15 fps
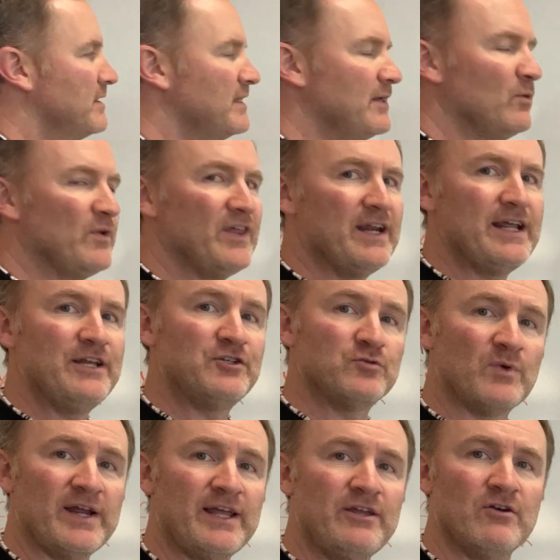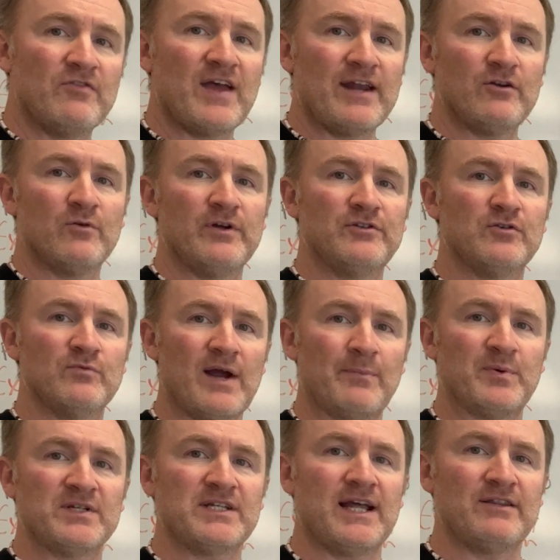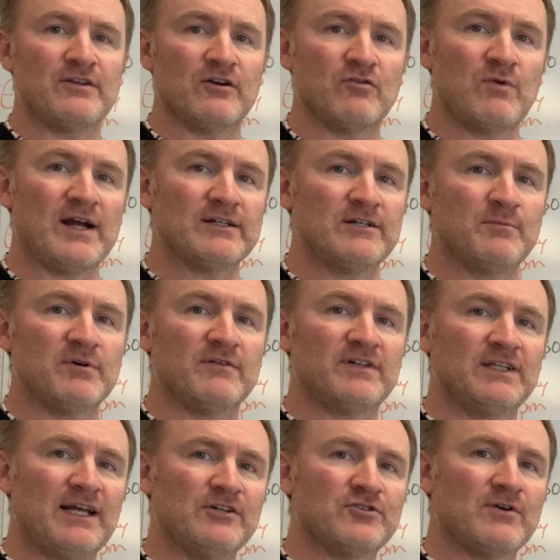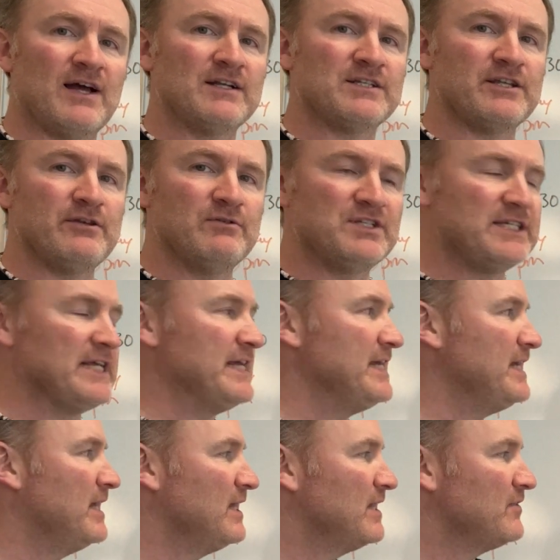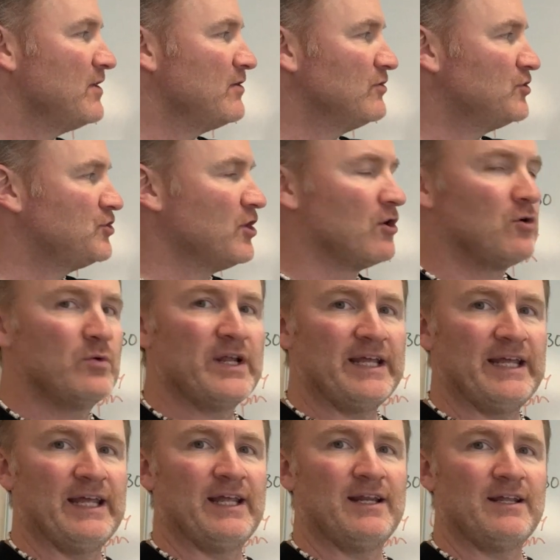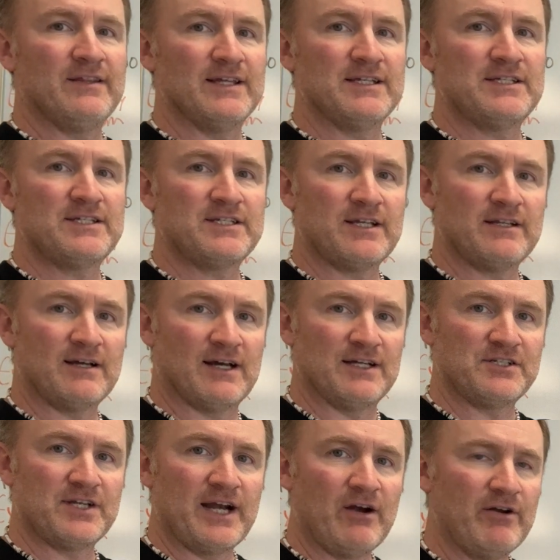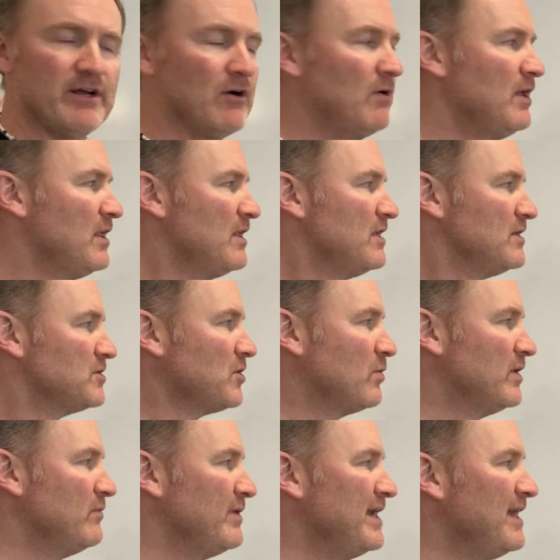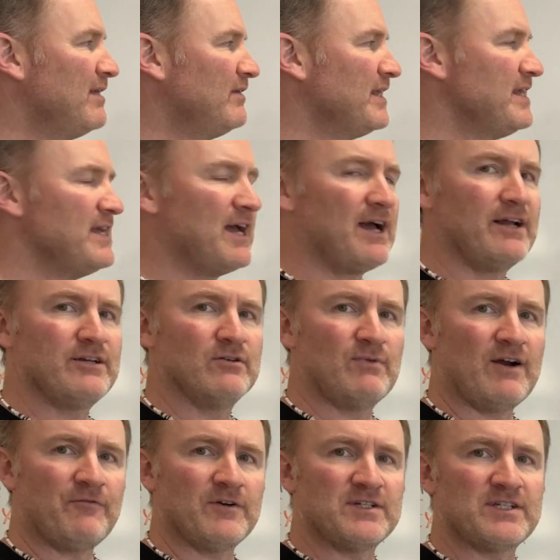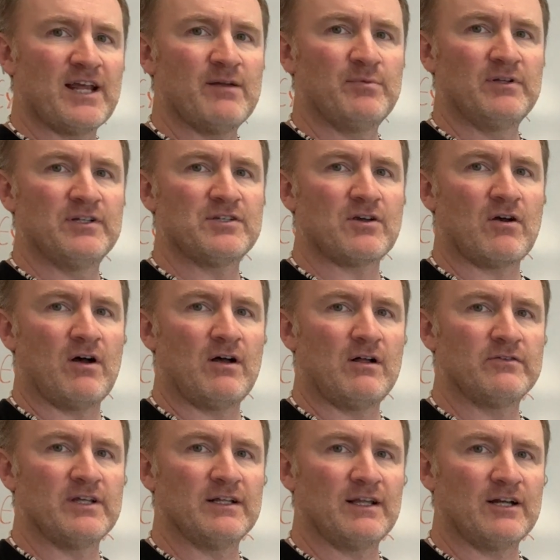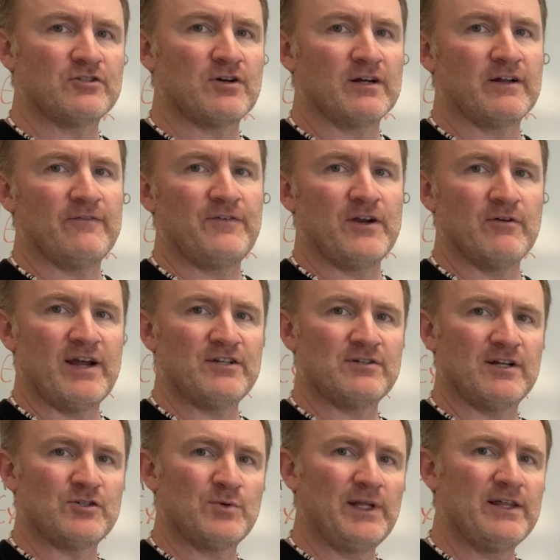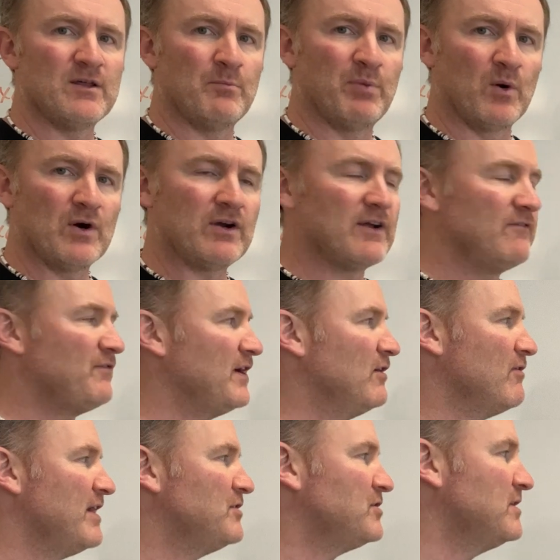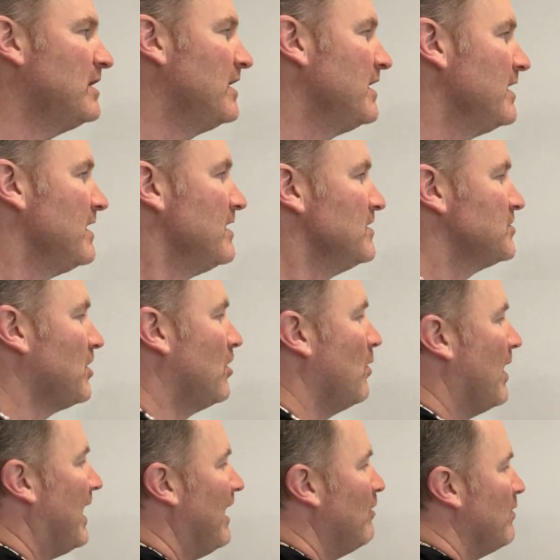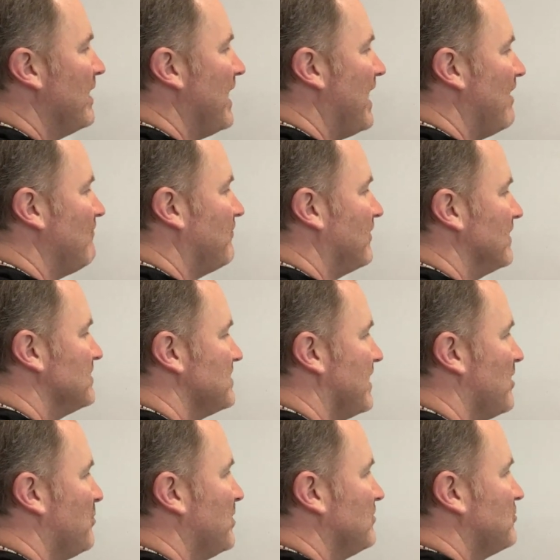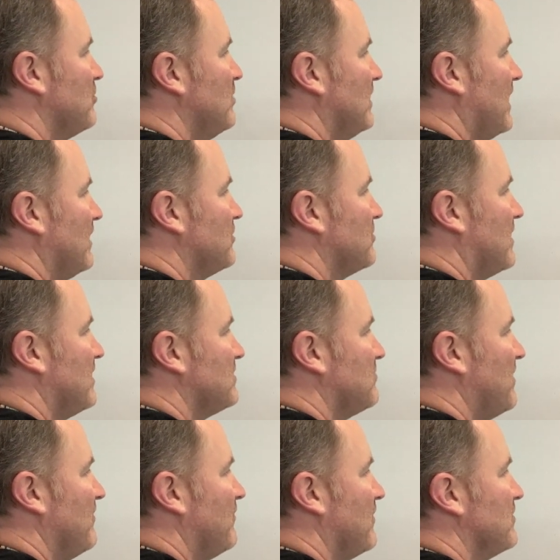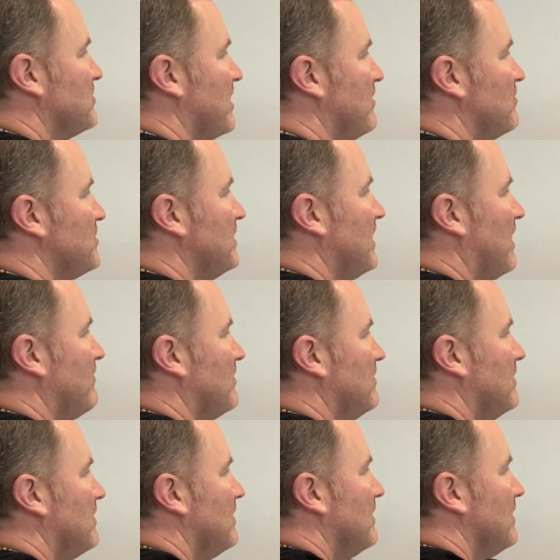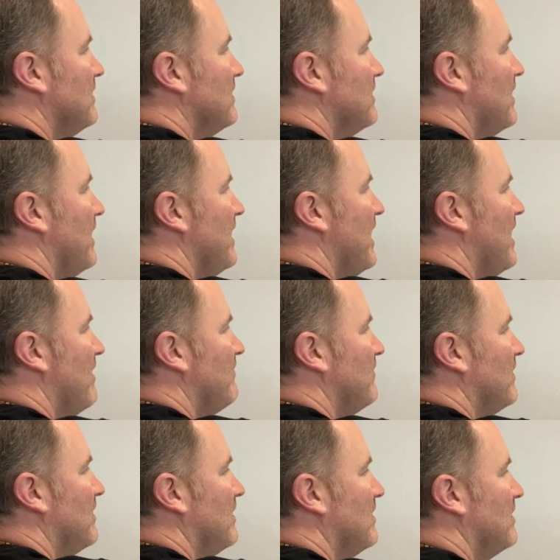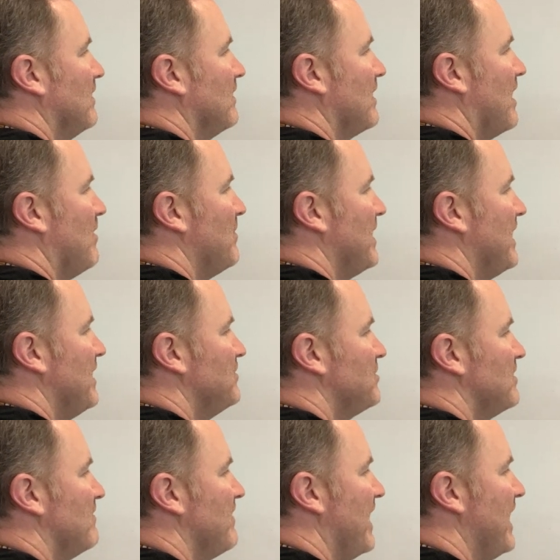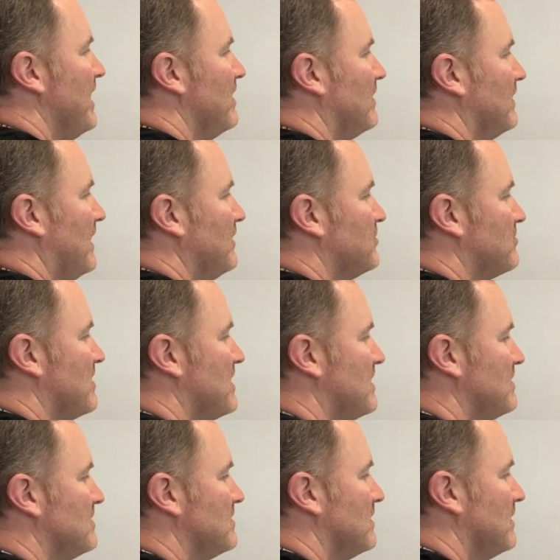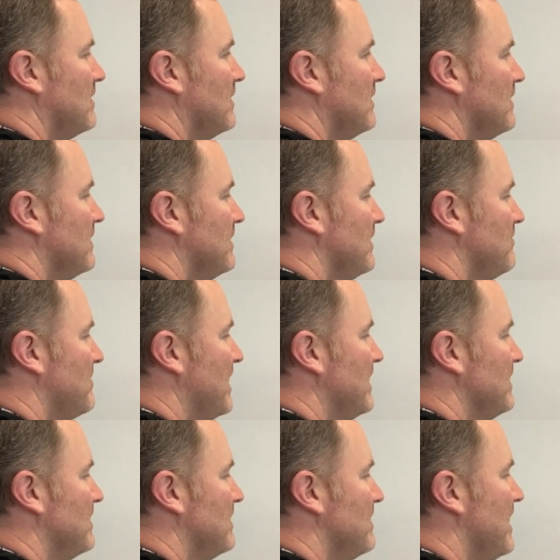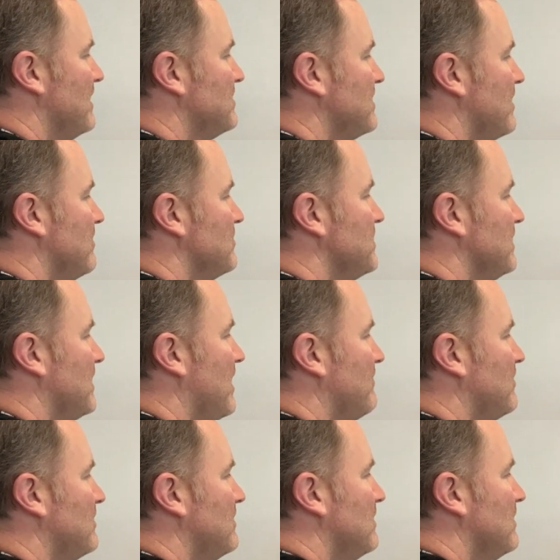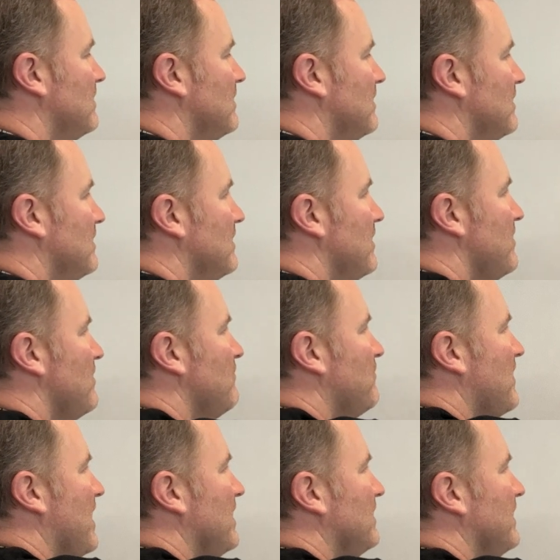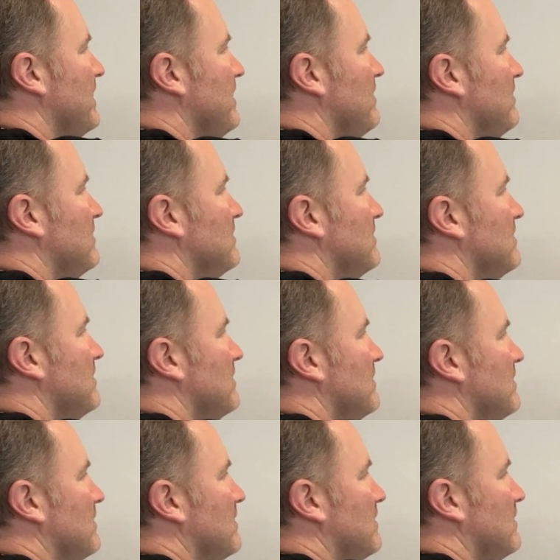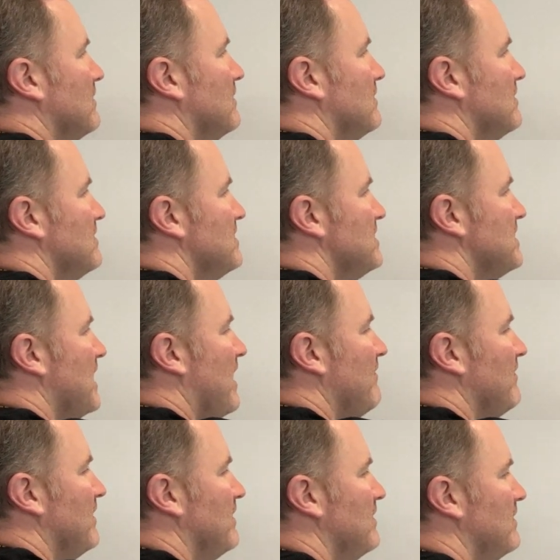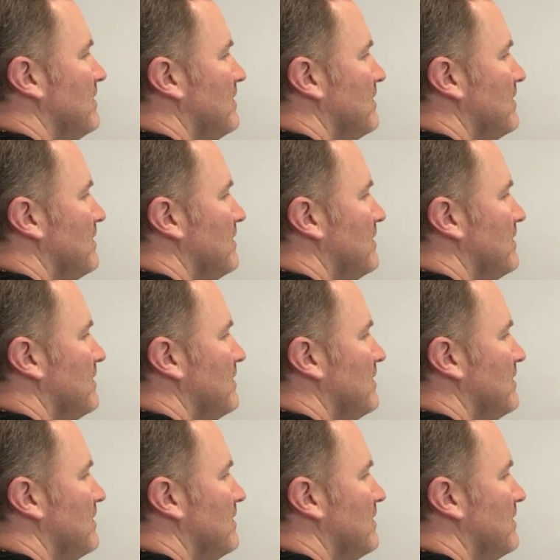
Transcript: Within each ring, you're then going to represent the correct number of electrons that you see that are shown in this scenario. So in reality, on your reference table, it's called the electron configuration. It's really the Bohr configuration. So I would have, for example, 2 electrons in my first energy level. I'd have a combination of 8 electrons in my next energy level, and then finally 7